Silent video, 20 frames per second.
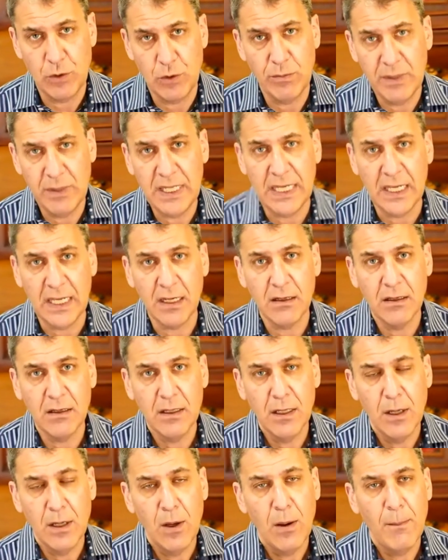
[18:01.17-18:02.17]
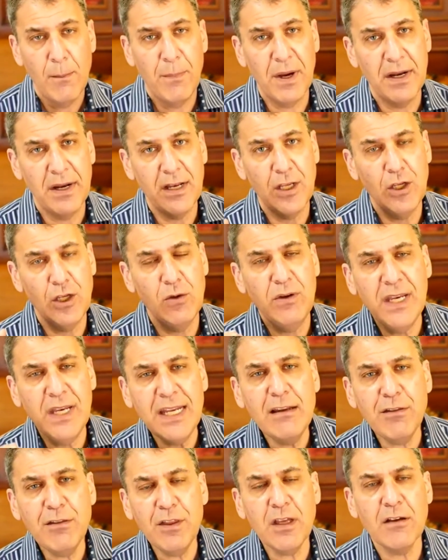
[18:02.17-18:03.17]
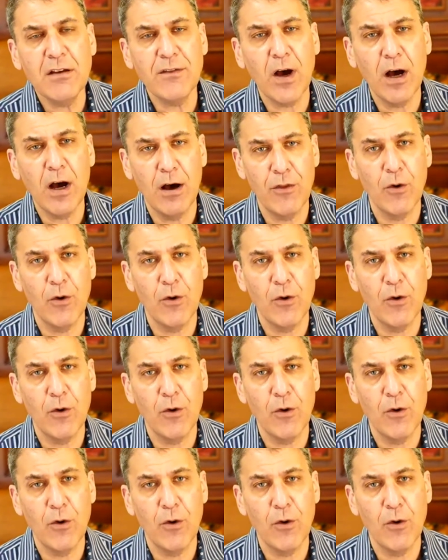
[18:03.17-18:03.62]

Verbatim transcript: mean, but you need to think of other